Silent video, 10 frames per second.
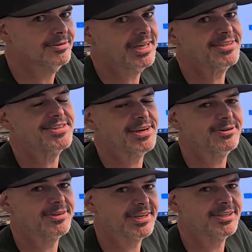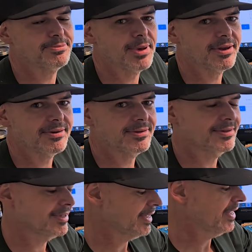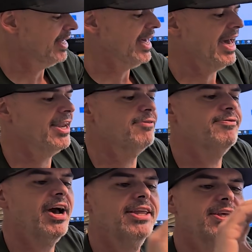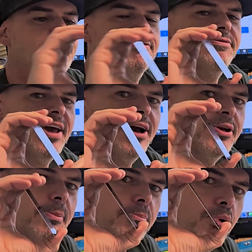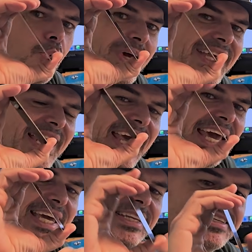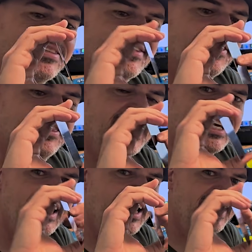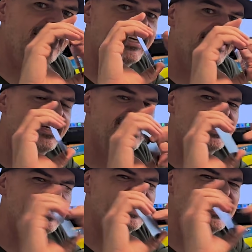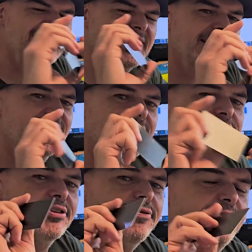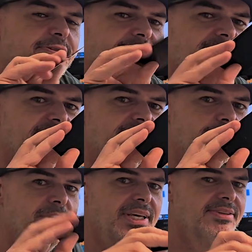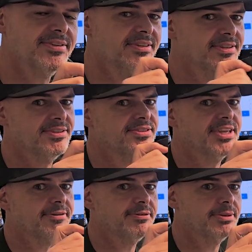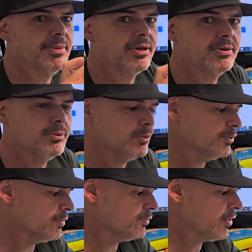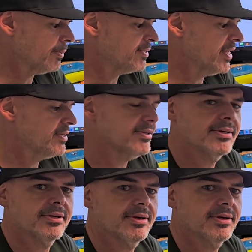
That sounds like it's metal. And then finally we found 0.8. This is a thick guy. This is 50 cents a piece. This is definitely metal. We'll do the drop test.